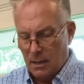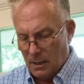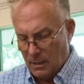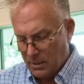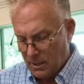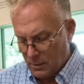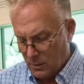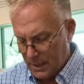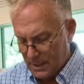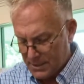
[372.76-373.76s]
I'm going to
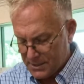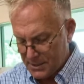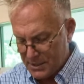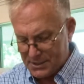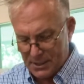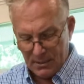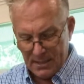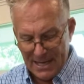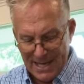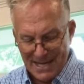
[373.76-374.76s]
create this
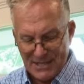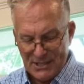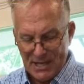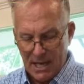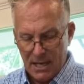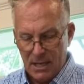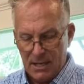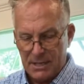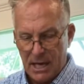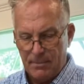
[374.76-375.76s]
nesting
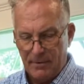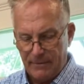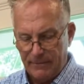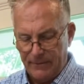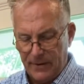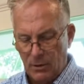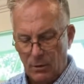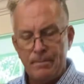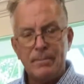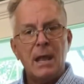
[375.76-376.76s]
type of a
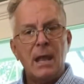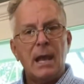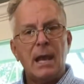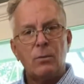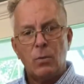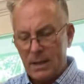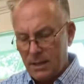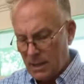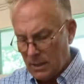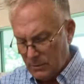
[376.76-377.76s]
feel. And the way
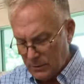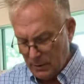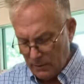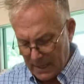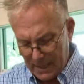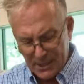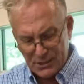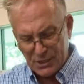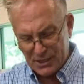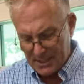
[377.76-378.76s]
that I do that is
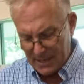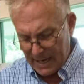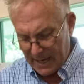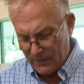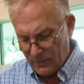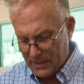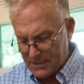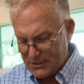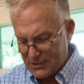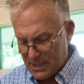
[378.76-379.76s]
just gather
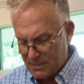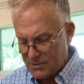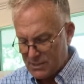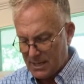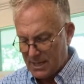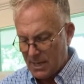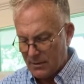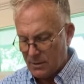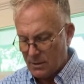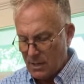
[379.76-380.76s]
these stems
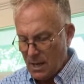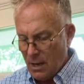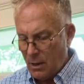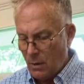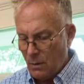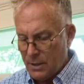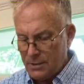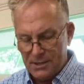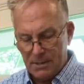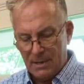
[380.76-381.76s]
together, hold
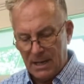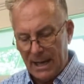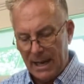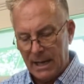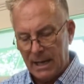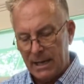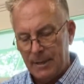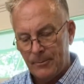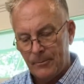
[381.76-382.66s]
those in my hand,